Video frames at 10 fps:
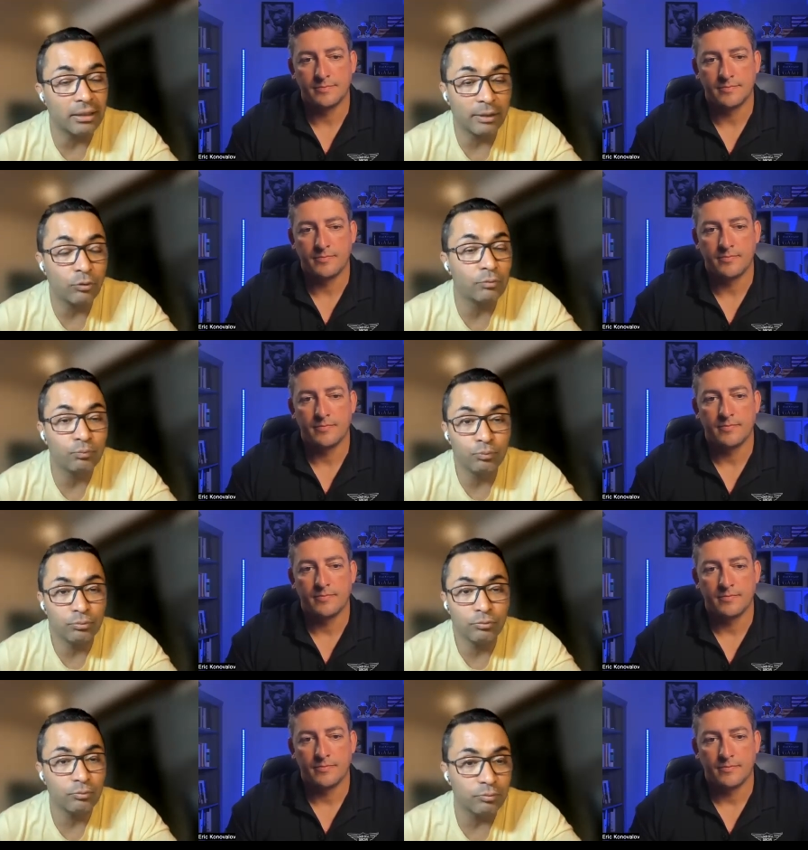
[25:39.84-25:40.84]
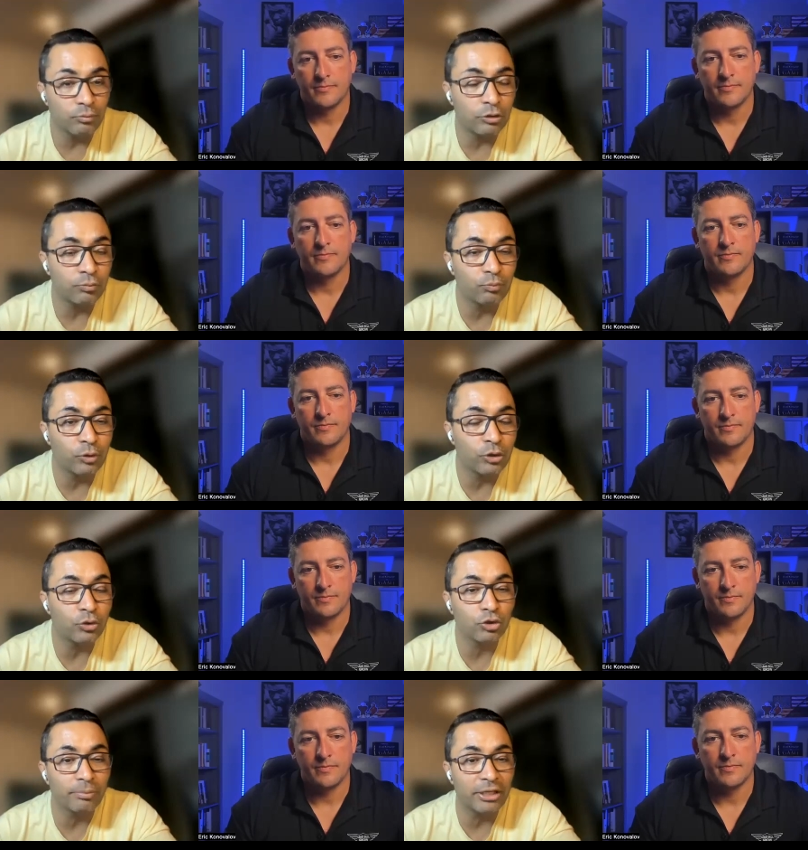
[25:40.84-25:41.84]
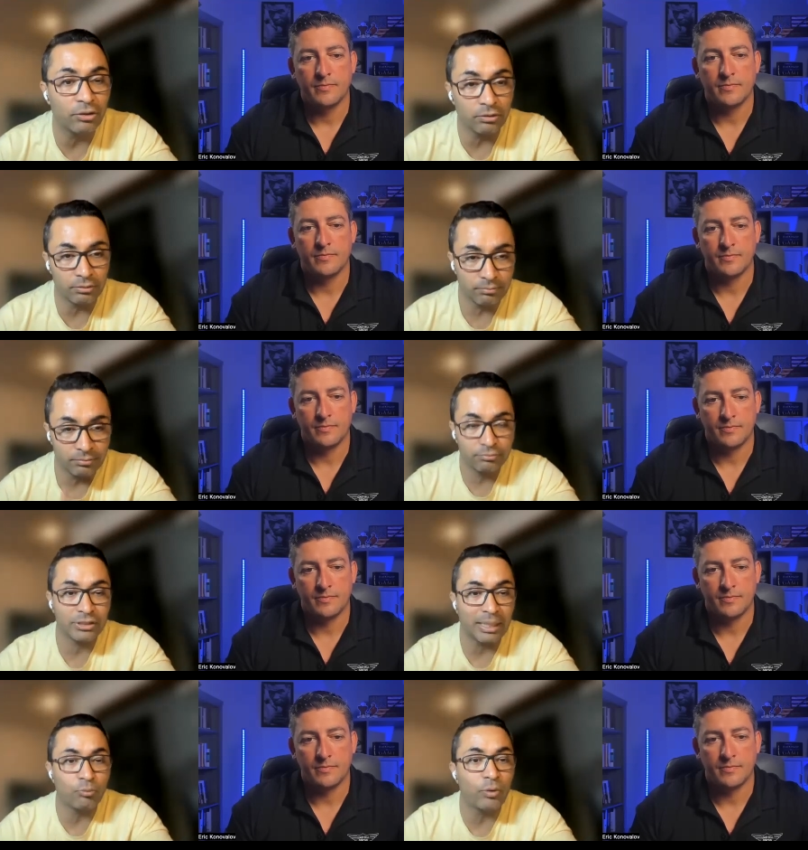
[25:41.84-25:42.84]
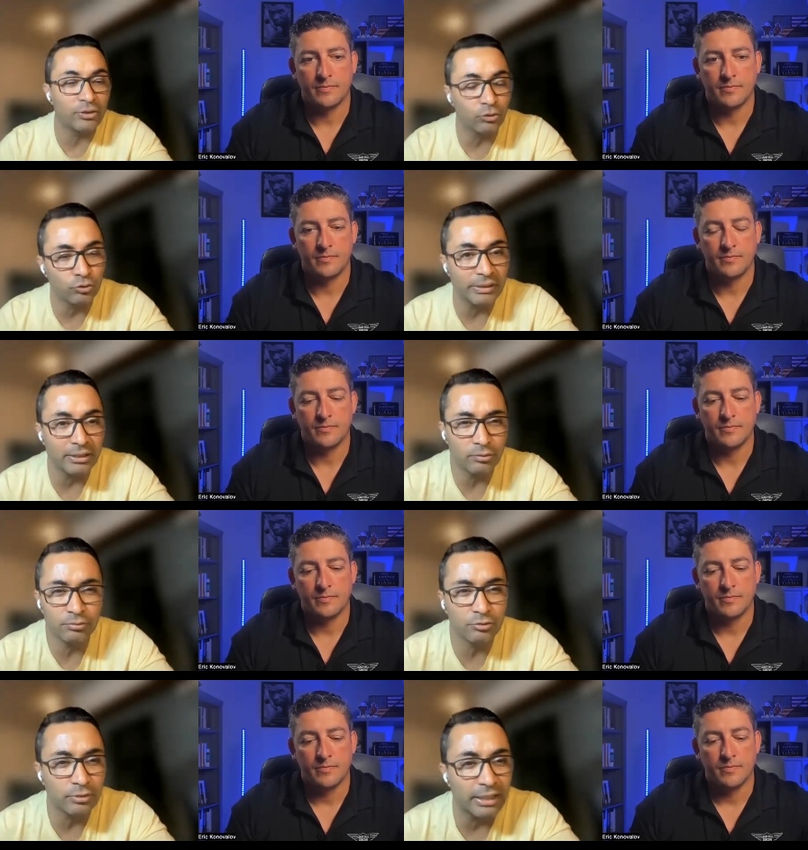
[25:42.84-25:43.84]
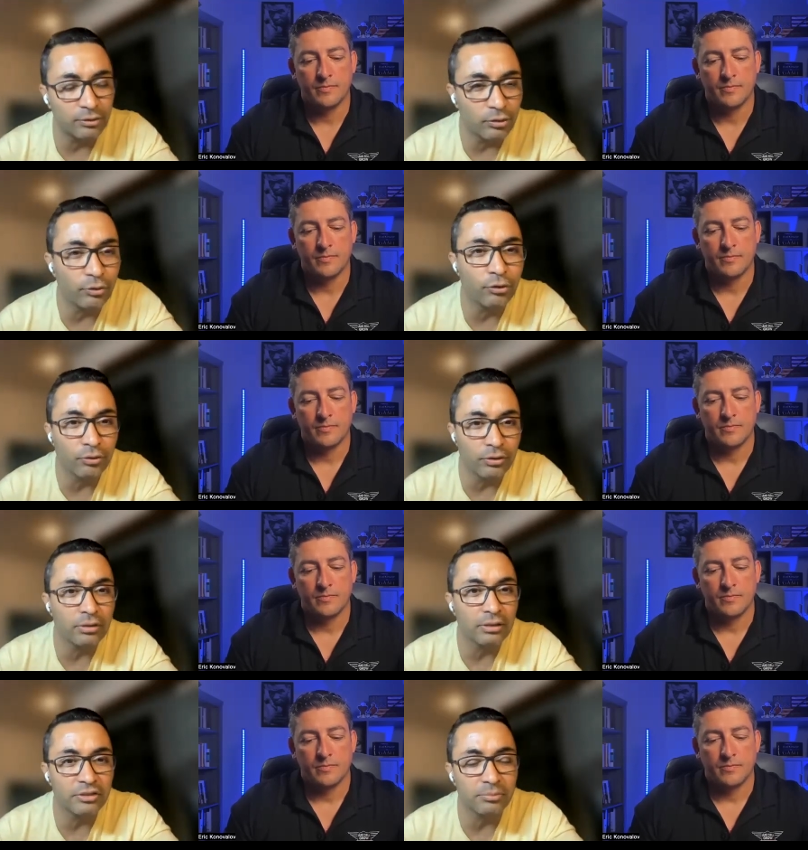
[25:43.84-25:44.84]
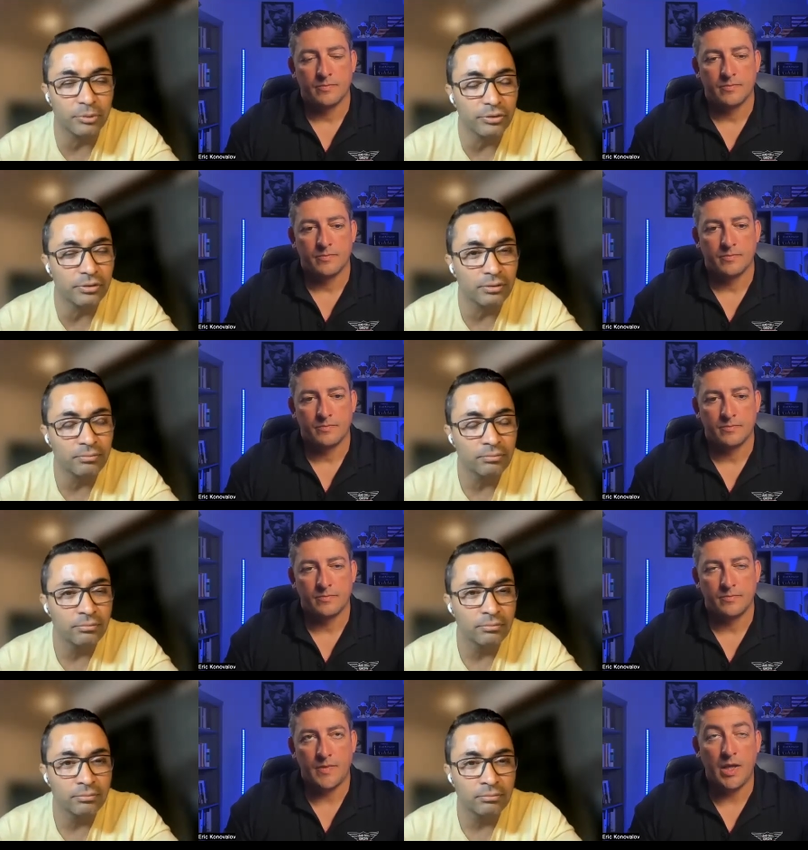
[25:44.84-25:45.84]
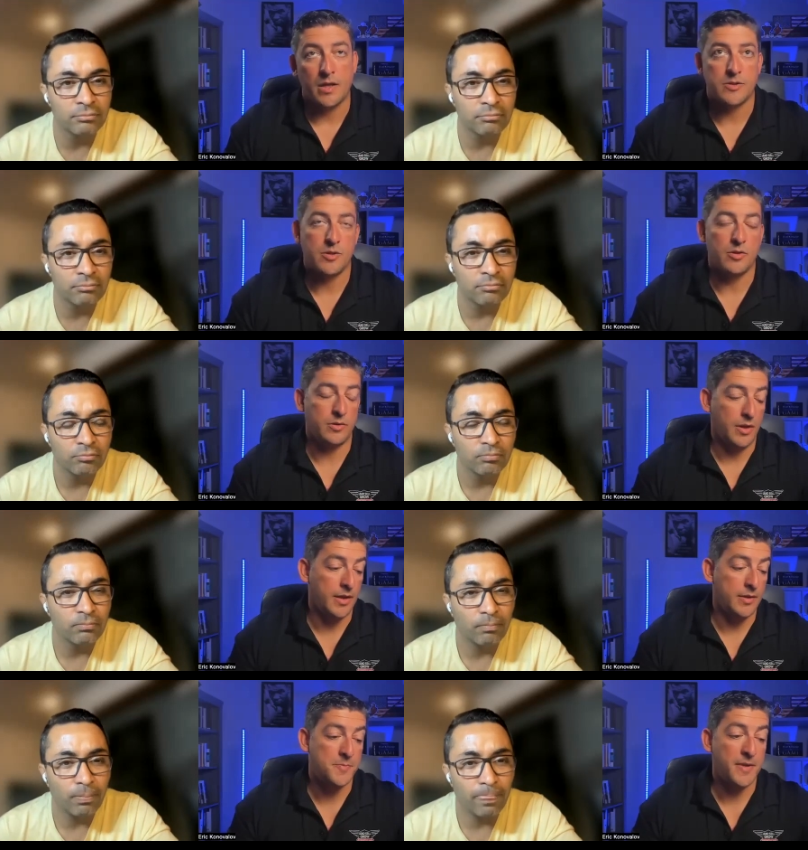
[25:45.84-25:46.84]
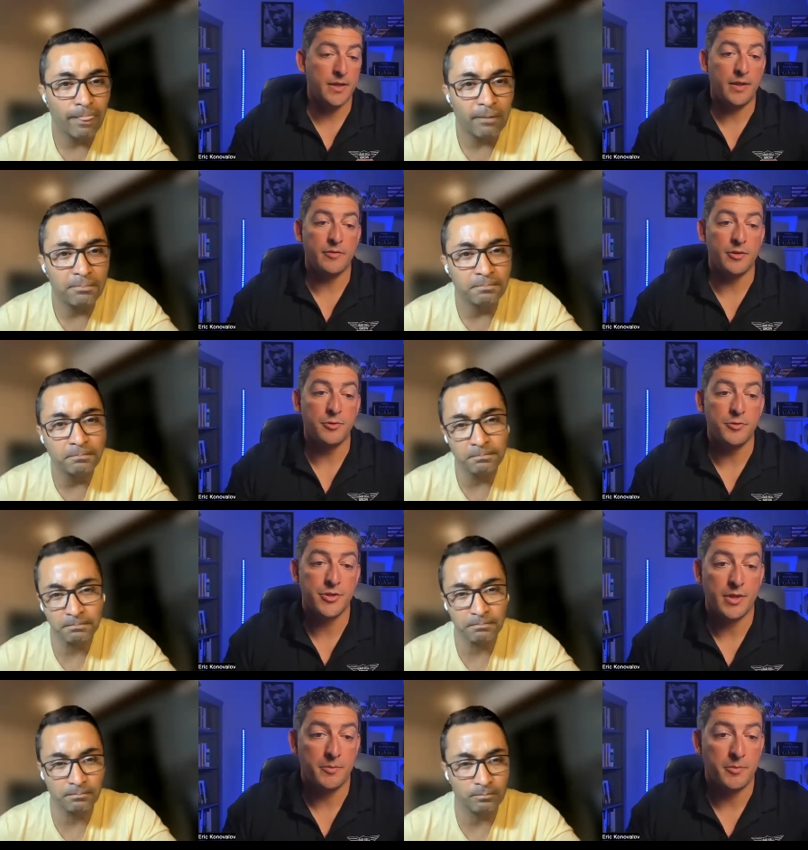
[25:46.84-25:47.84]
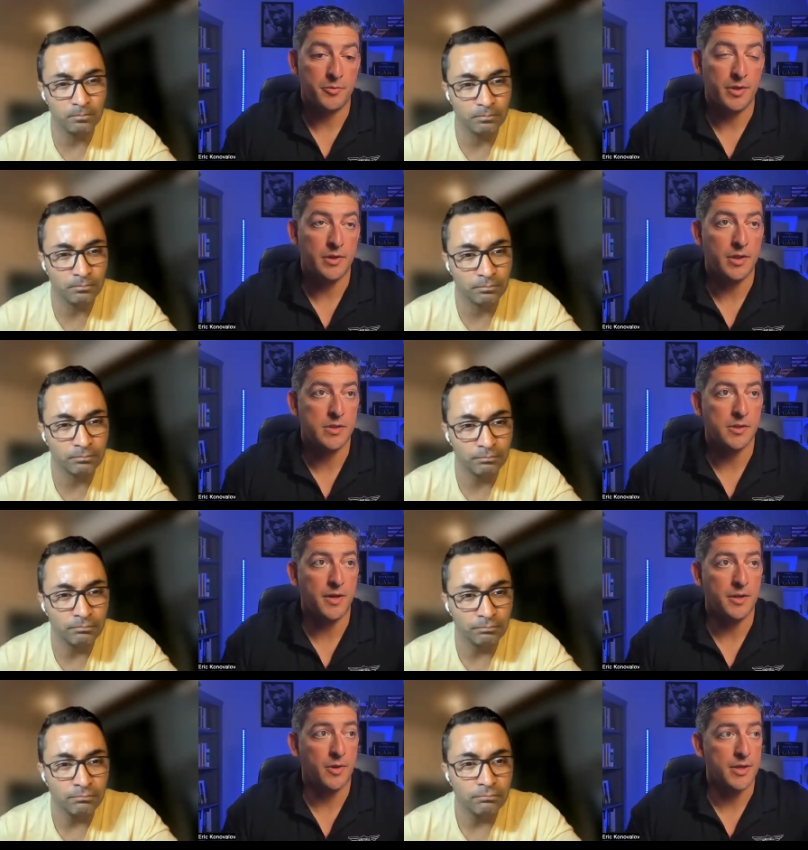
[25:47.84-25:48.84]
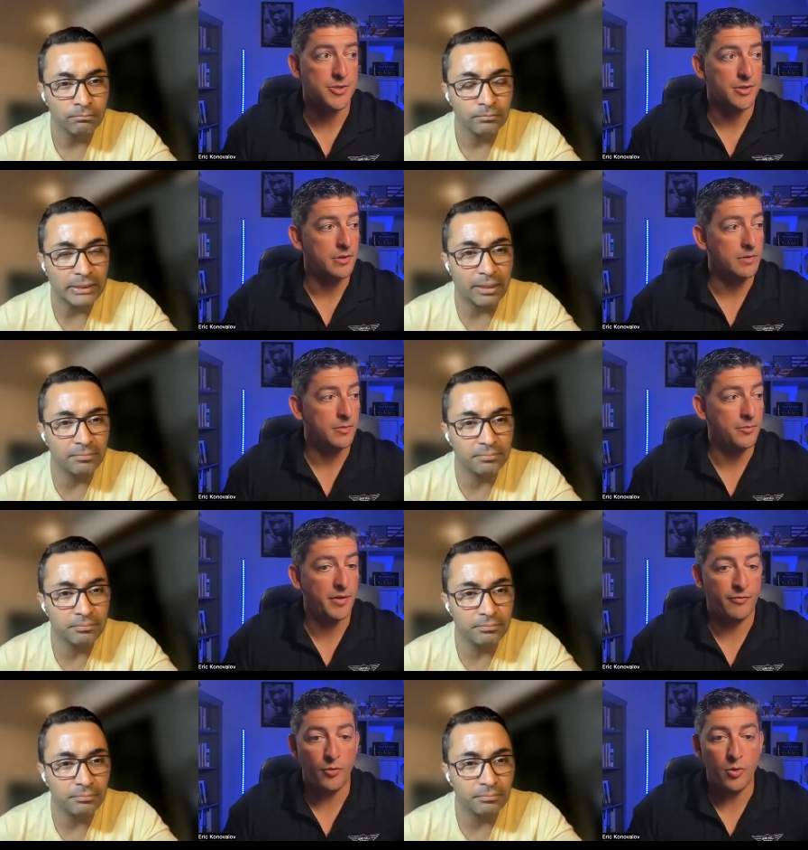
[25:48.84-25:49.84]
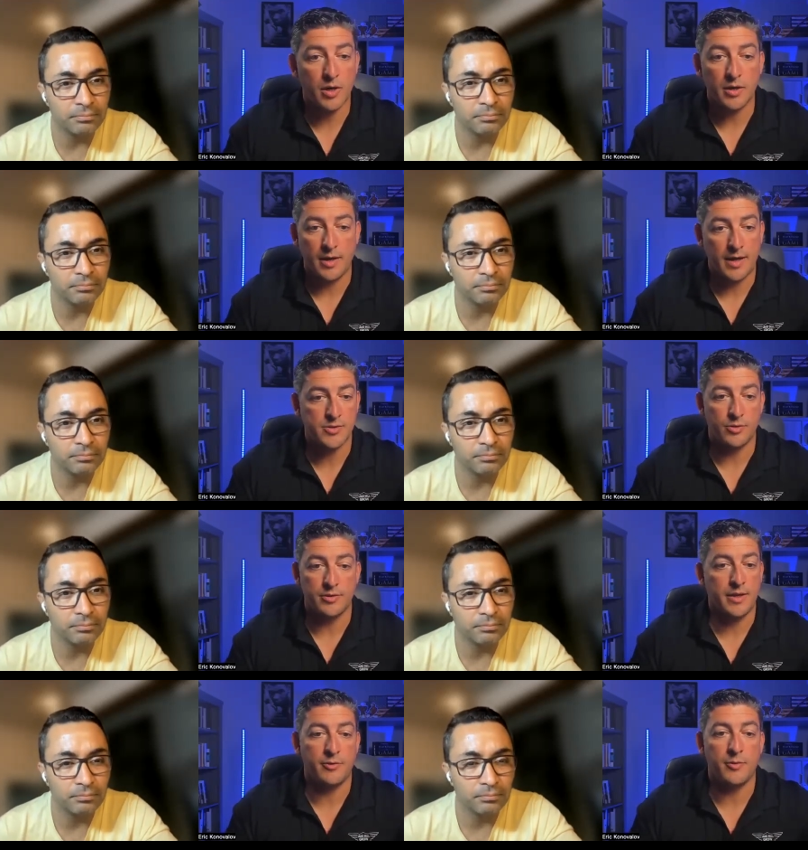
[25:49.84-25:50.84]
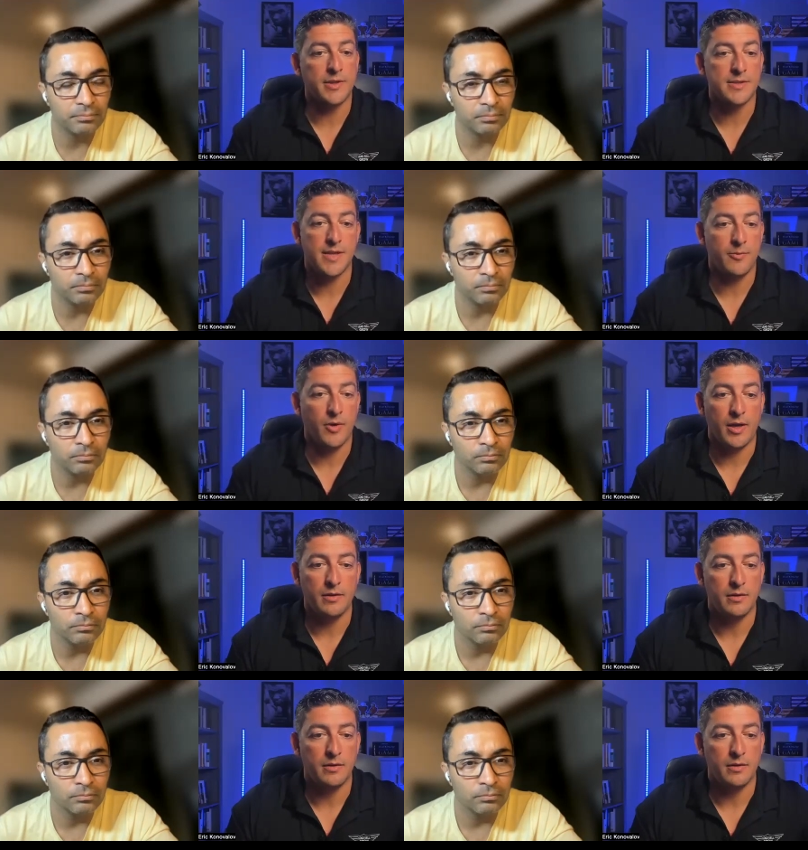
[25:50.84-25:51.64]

Speaker 1: Like, what, what, what used to be your step one, two, three to try to know your customers?
Speaker 2: Yeah, so it's been an evolution, Amarpreet, and it's a great question. Yeah. Before I sold to everyone the same way